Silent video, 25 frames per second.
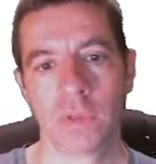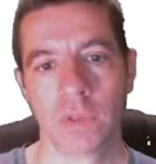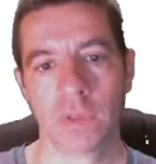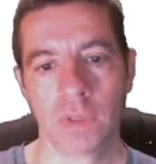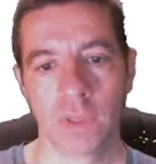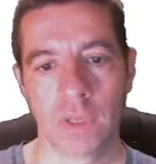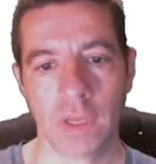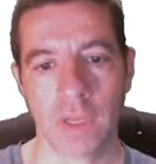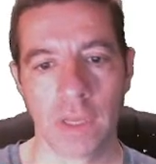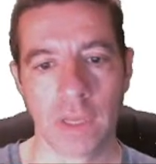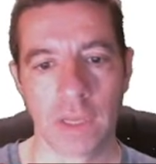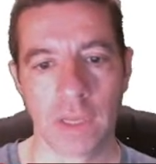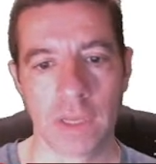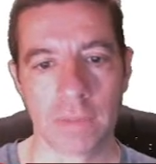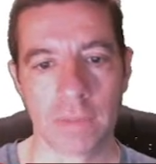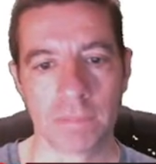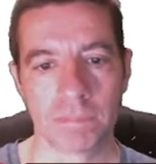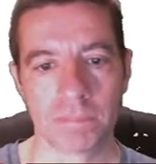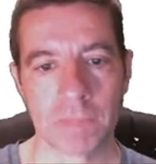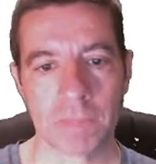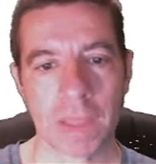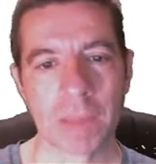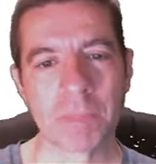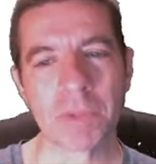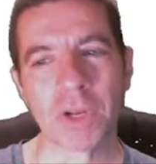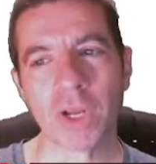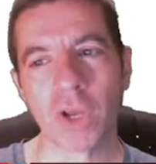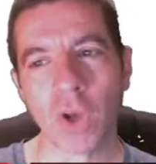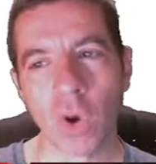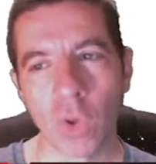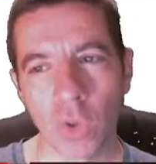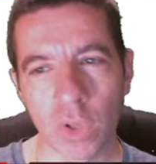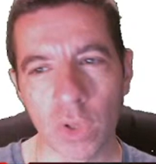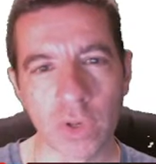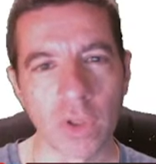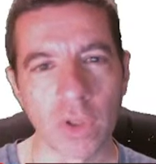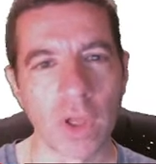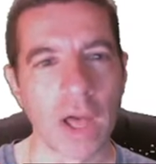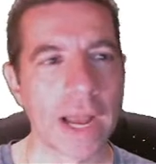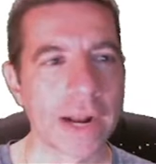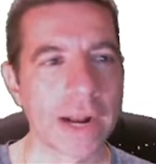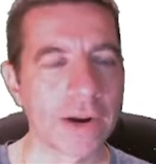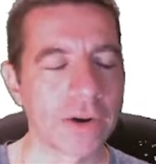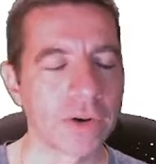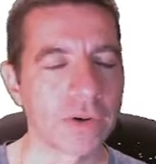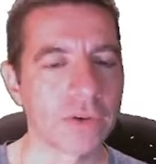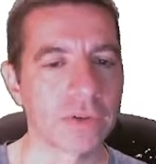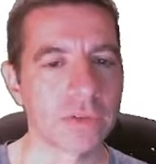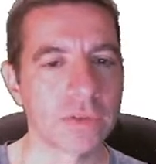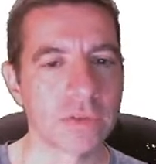I'm going to go a little
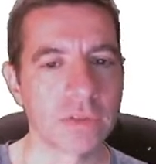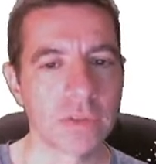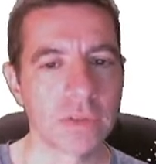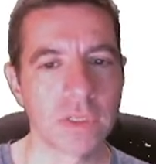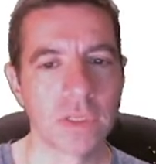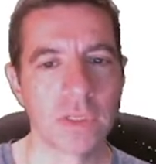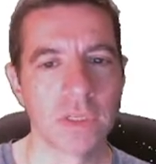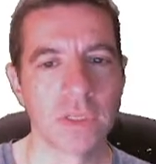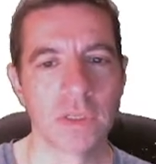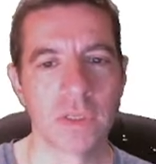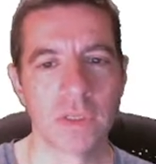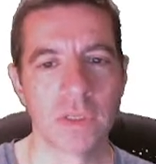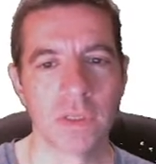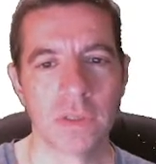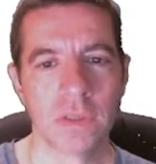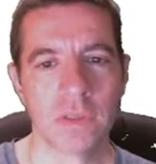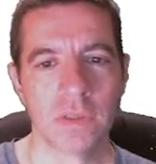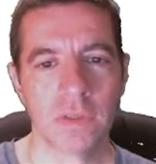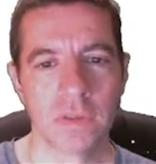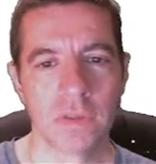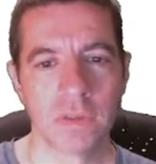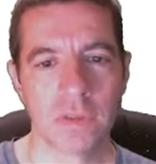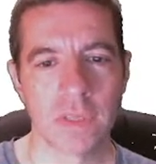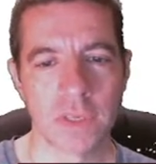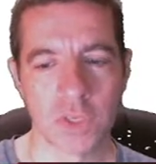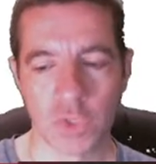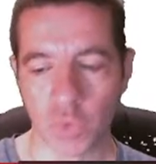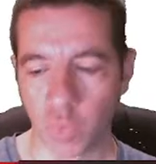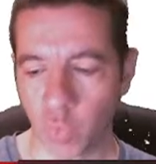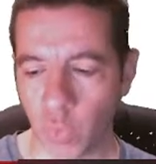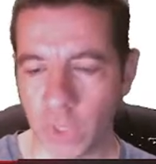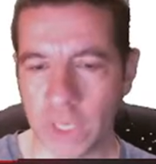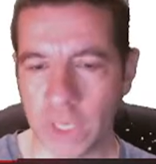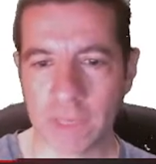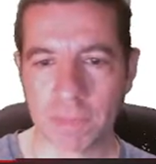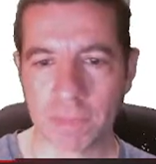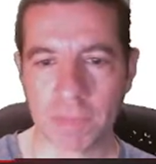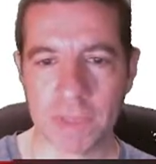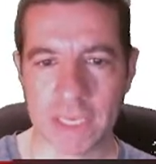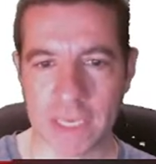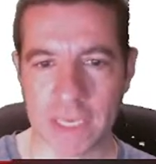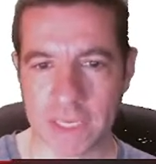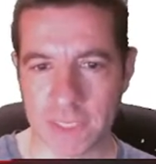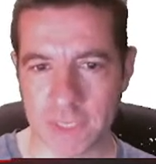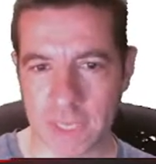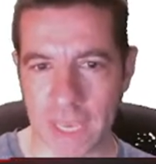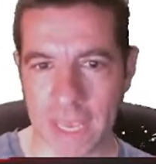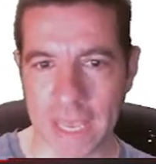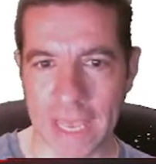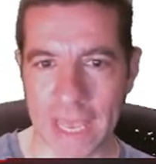higher this week
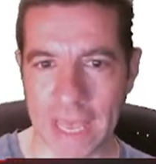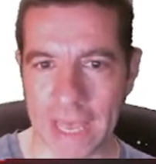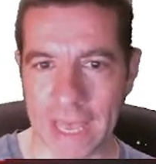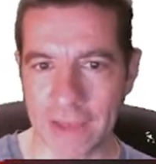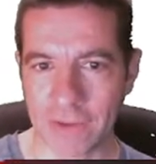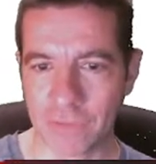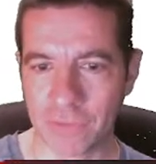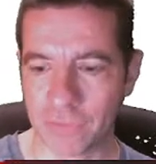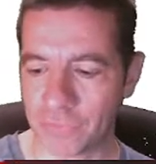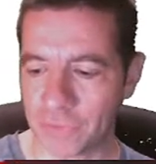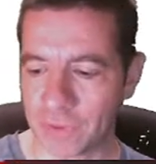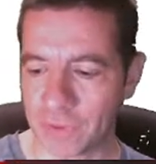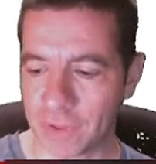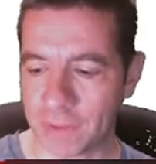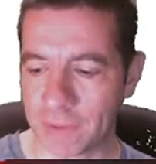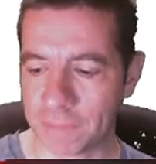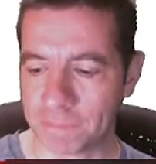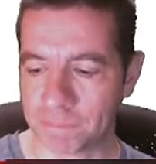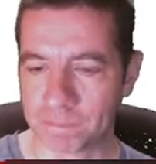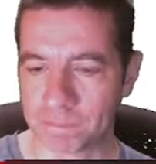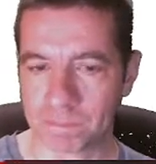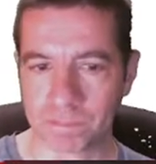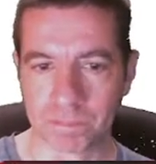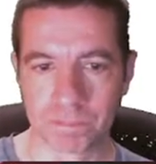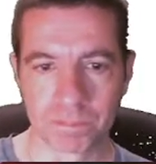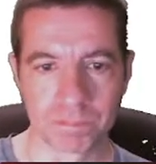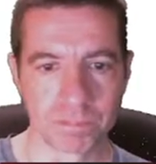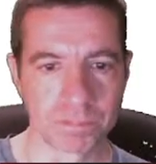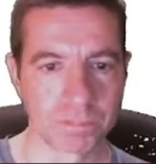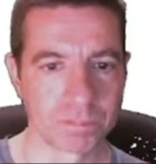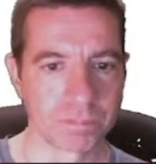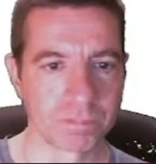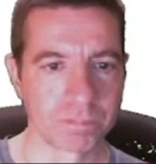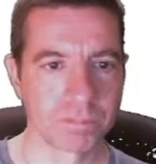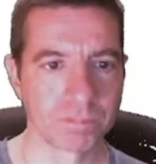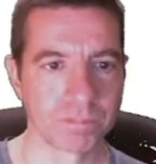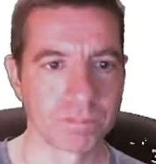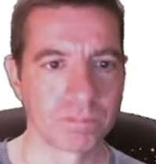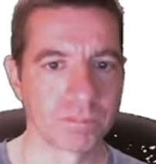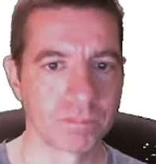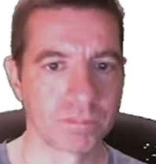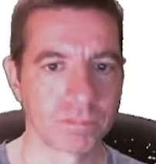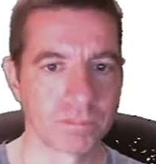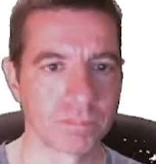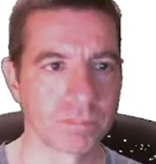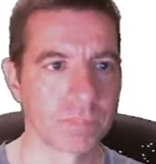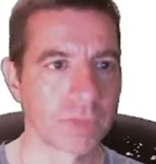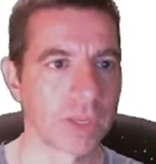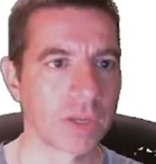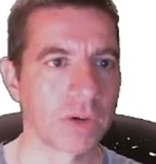because I have I
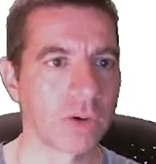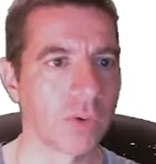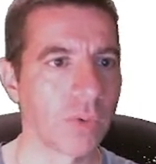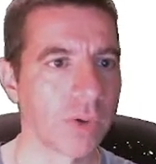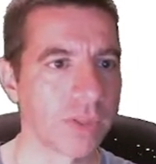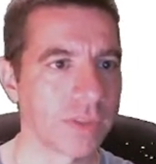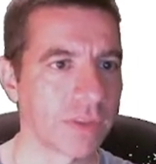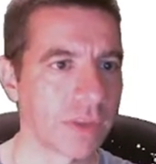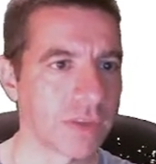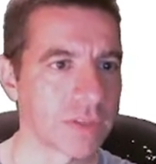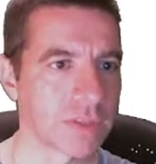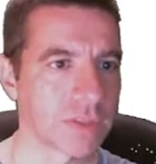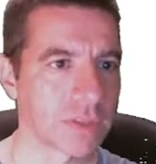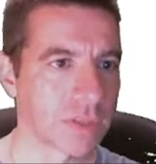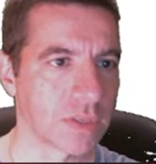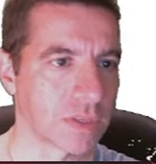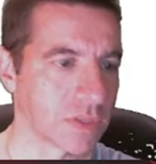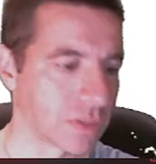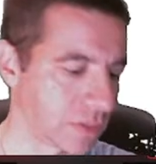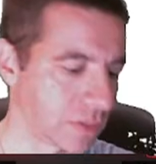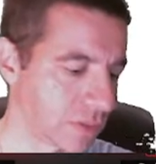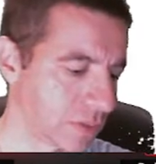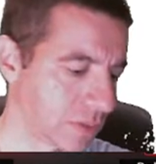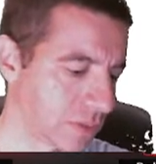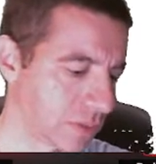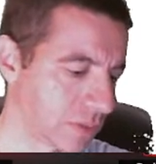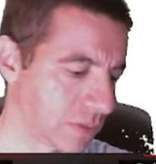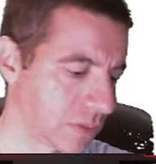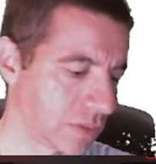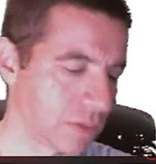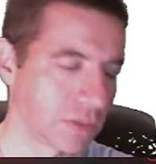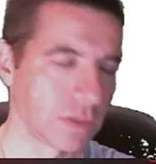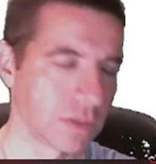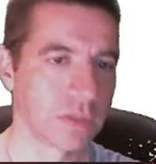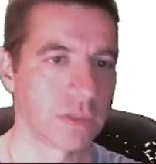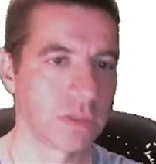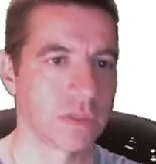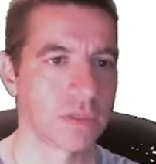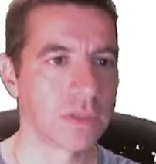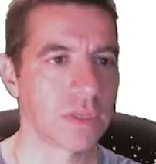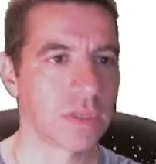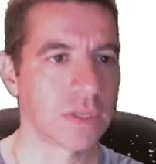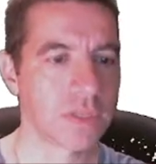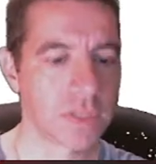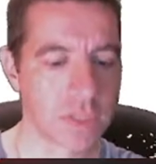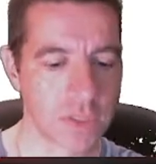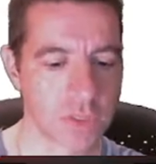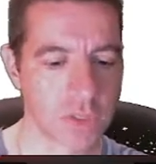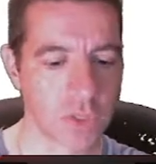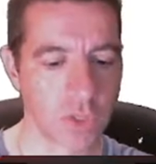don't know why it does this. It does
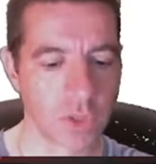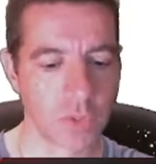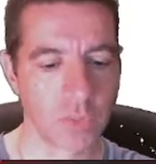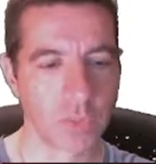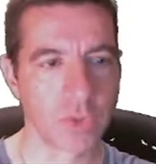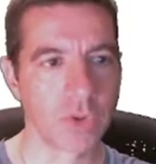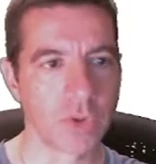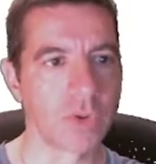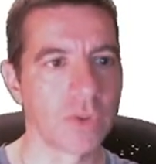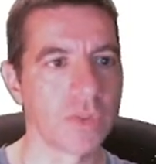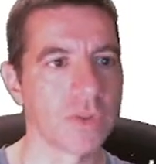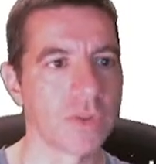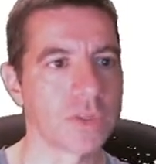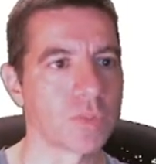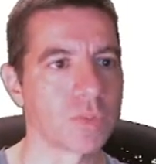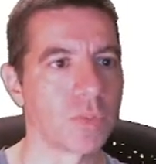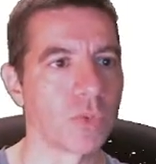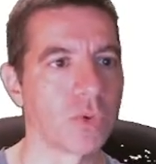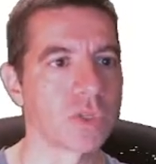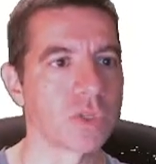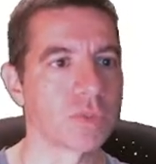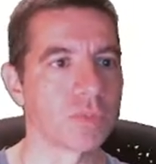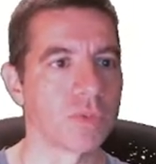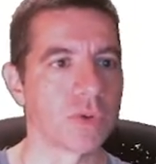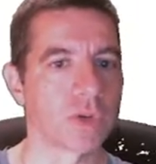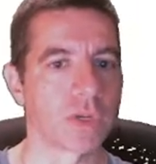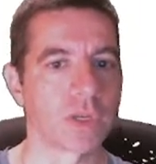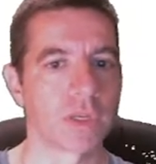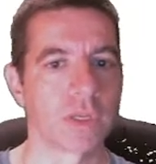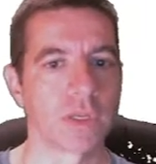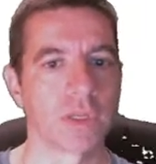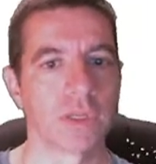this only when you're on the sports book.